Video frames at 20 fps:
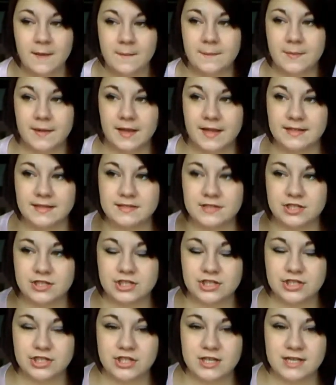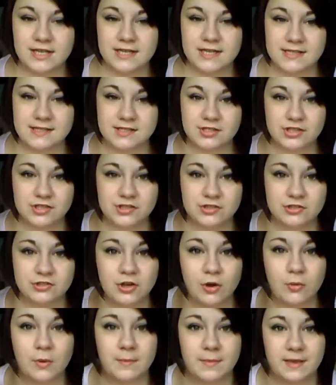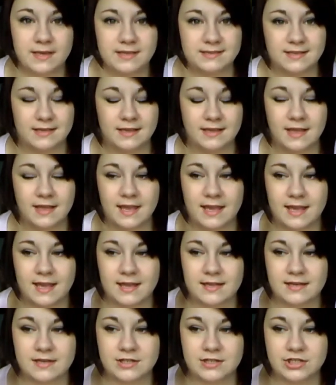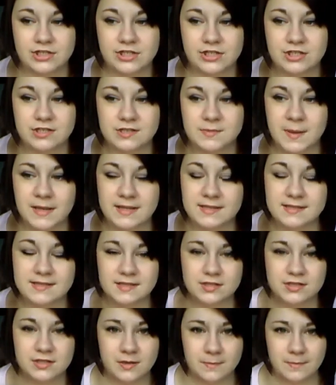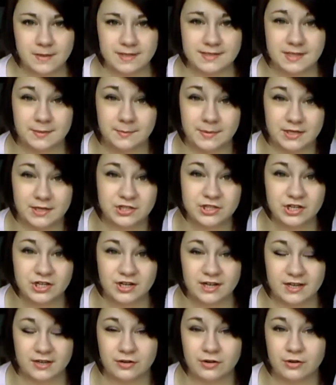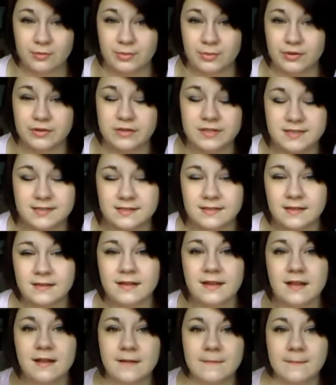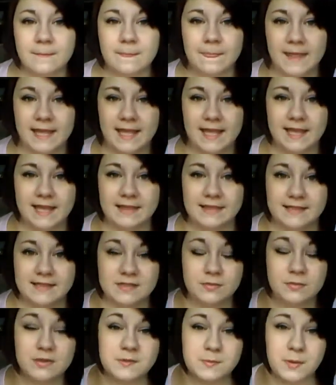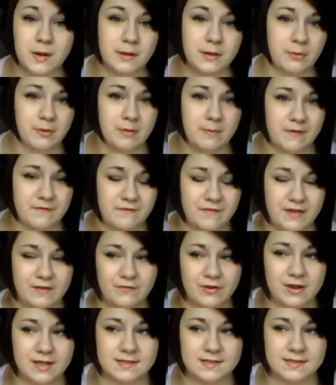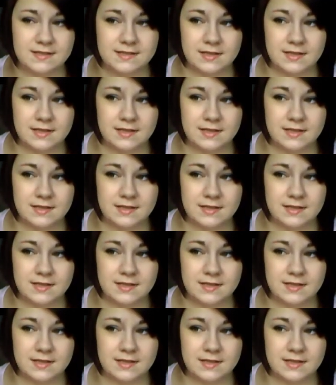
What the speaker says: but she is just so amazing, and she just paints such an amazing picture in her books, and this one is probably one of my favorites